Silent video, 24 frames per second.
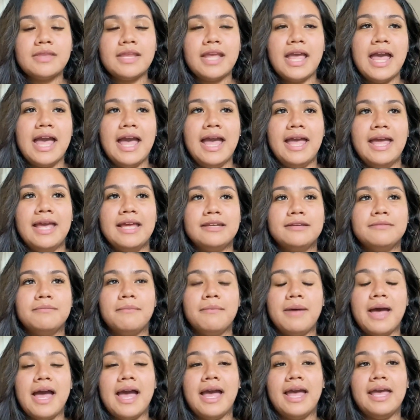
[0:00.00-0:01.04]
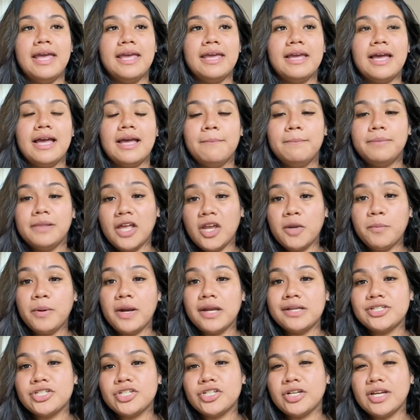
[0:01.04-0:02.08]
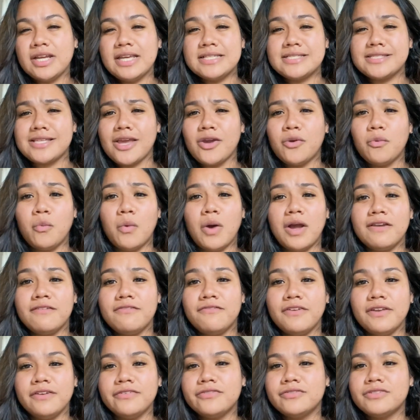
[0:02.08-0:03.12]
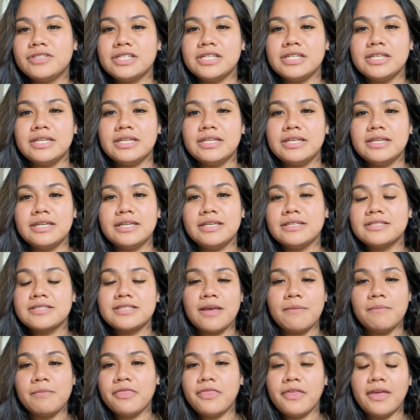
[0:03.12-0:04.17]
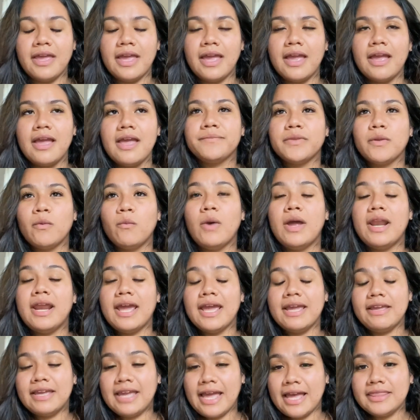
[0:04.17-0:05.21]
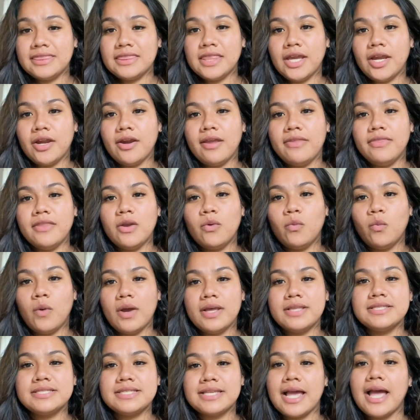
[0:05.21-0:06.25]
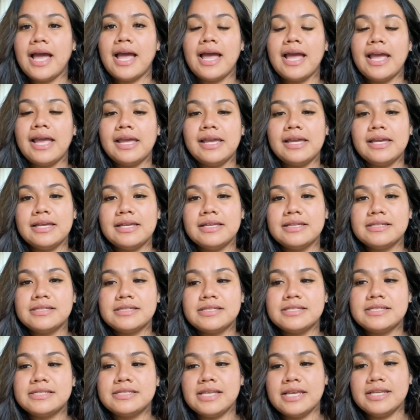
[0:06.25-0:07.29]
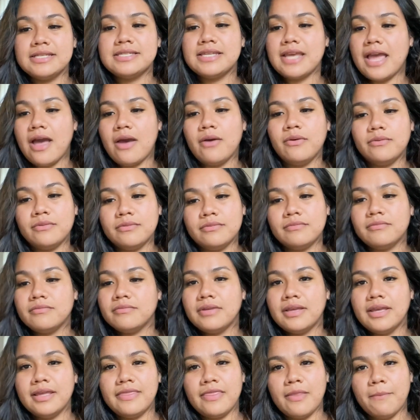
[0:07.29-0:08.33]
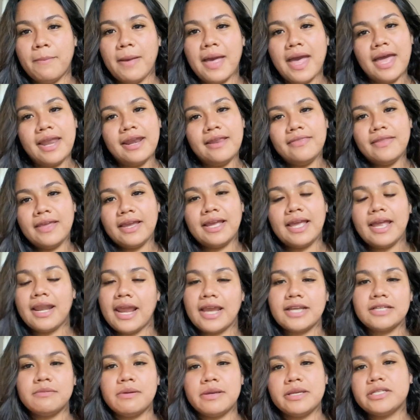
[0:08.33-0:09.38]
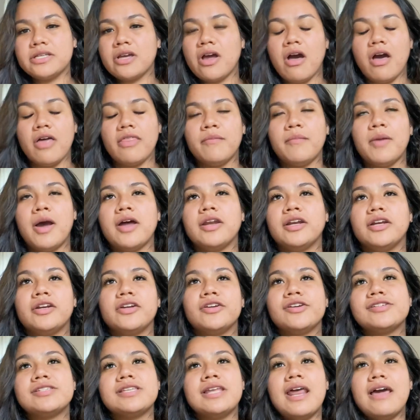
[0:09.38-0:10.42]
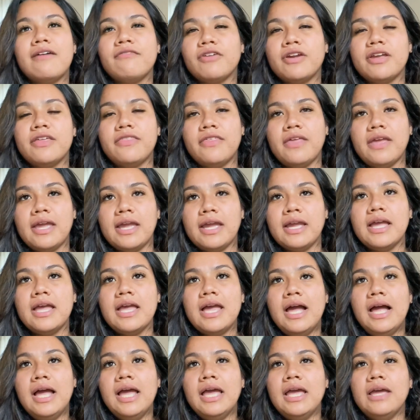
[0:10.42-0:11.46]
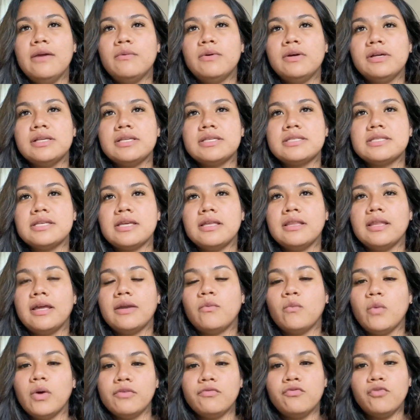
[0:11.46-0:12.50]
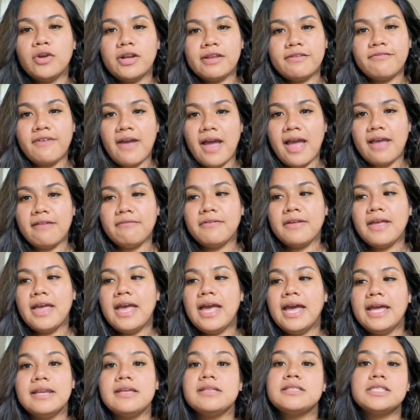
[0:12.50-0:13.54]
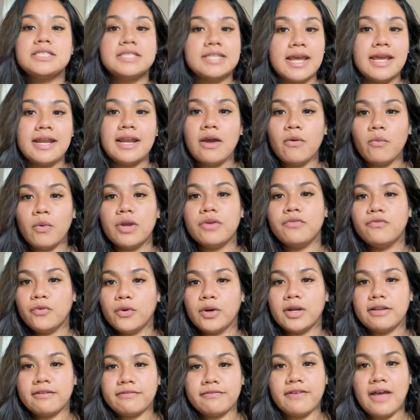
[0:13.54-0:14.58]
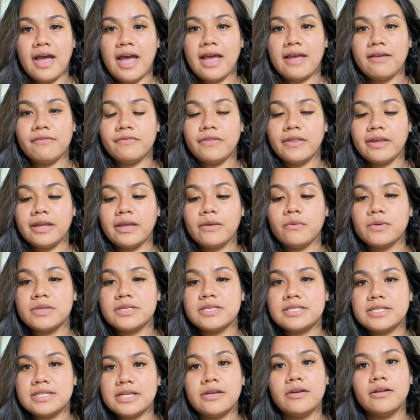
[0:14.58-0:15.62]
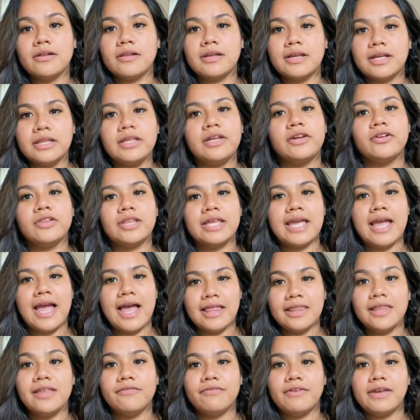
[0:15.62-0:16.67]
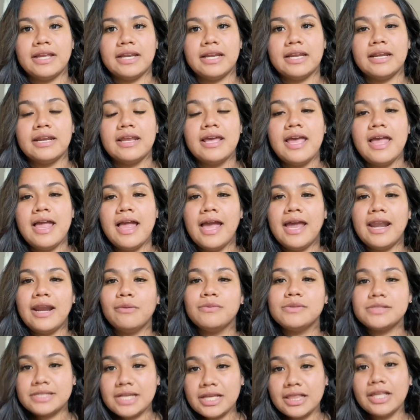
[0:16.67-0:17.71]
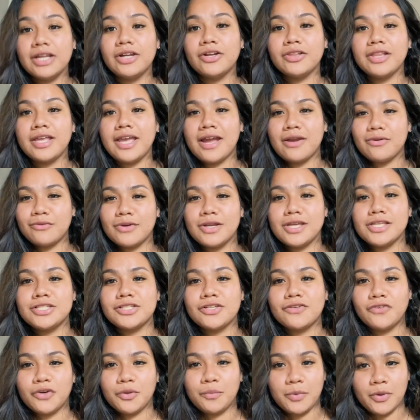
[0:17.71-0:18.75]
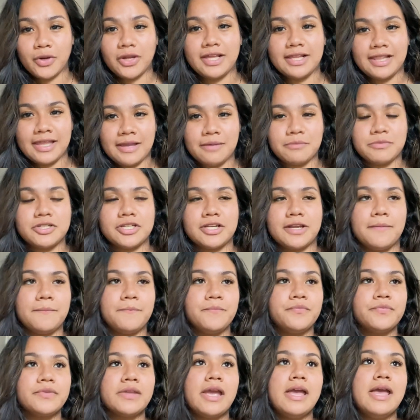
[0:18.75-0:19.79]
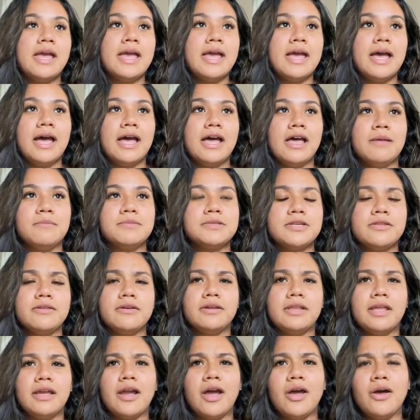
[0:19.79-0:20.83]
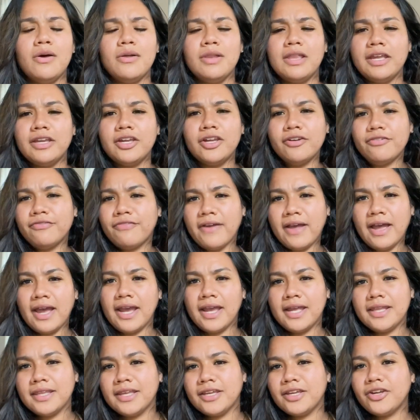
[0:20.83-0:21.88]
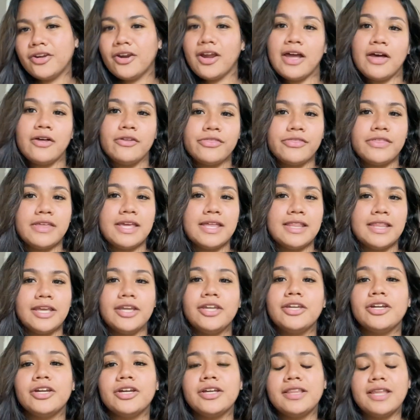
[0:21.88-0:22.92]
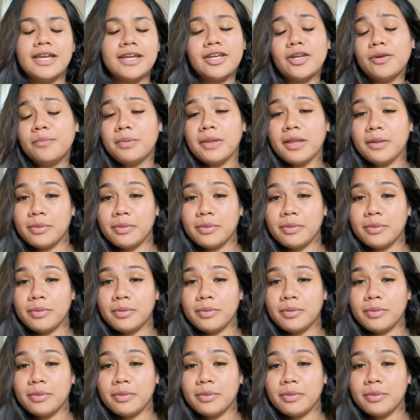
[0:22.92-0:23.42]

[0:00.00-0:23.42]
and my blood pressure is like 150 something when I get there. And then once I sit down in the bed and they connect me to all the monitors and everything, it was like 145, and it stayed at 145. Like, it was still clearly elevated, and I was clearly at risk for preeclampsia. So they're like, oh, like, you're fine, like, you're healthy, like your blood